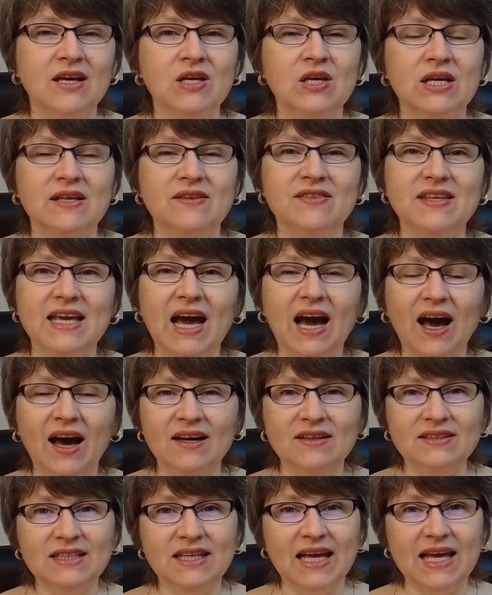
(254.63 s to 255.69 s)
The
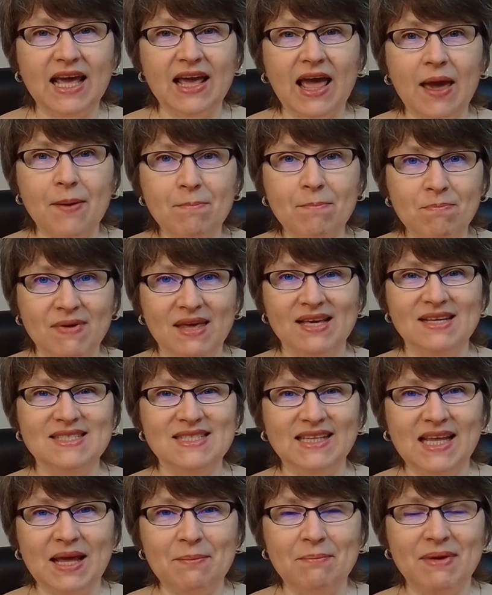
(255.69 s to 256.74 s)
other
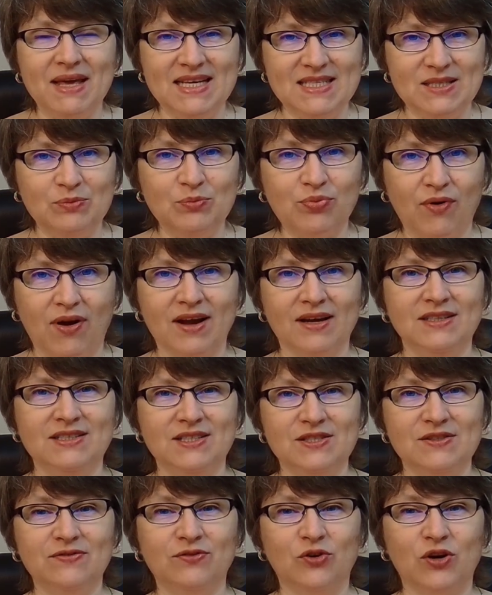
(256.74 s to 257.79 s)
amazing
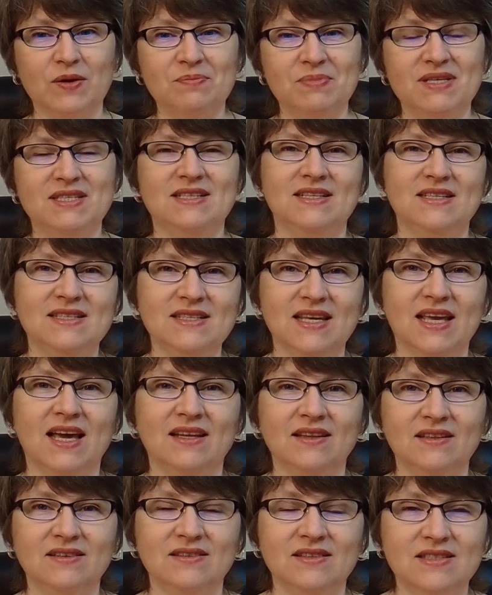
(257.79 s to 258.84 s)
practice for a business
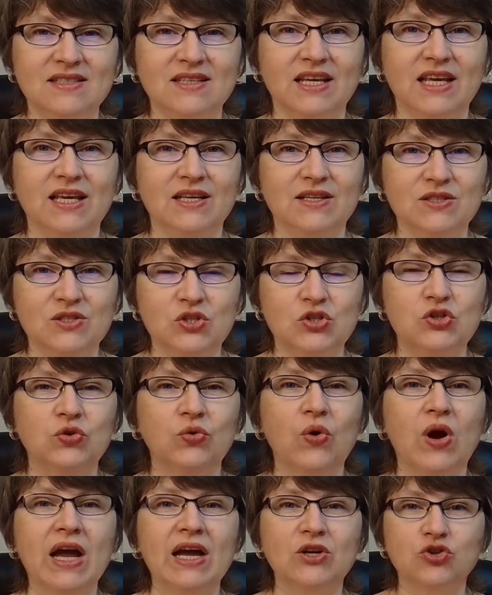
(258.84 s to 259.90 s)
analyst is
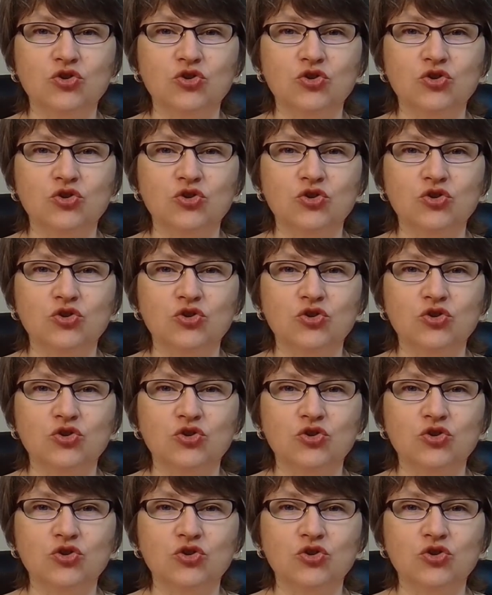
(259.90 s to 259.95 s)
to